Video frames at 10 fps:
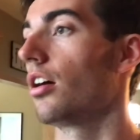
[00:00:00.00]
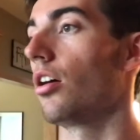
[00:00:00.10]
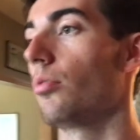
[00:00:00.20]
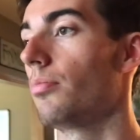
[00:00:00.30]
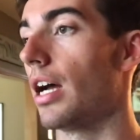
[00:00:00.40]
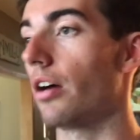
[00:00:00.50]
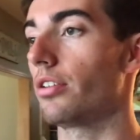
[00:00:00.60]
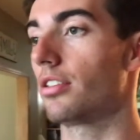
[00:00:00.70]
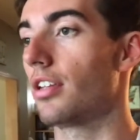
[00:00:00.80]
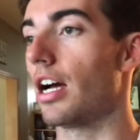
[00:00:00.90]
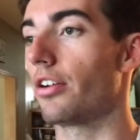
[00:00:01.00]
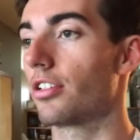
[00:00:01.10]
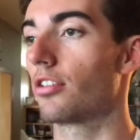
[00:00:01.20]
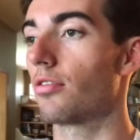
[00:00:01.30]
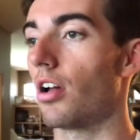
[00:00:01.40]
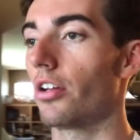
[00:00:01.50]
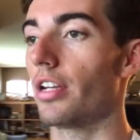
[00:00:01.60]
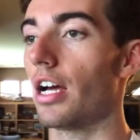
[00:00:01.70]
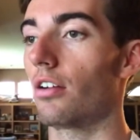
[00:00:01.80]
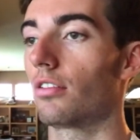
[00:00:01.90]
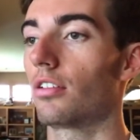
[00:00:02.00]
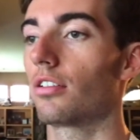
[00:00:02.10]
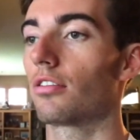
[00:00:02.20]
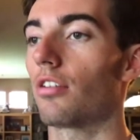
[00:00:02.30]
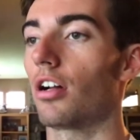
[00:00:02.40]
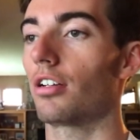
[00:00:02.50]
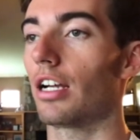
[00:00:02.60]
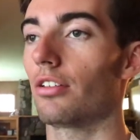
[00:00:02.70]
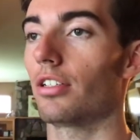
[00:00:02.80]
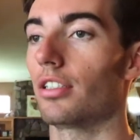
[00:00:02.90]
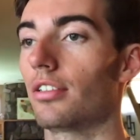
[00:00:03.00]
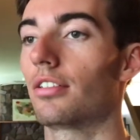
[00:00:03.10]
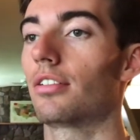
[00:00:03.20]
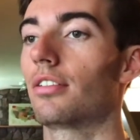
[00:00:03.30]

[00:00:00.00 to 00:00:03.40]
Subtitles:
Now he's crawling down the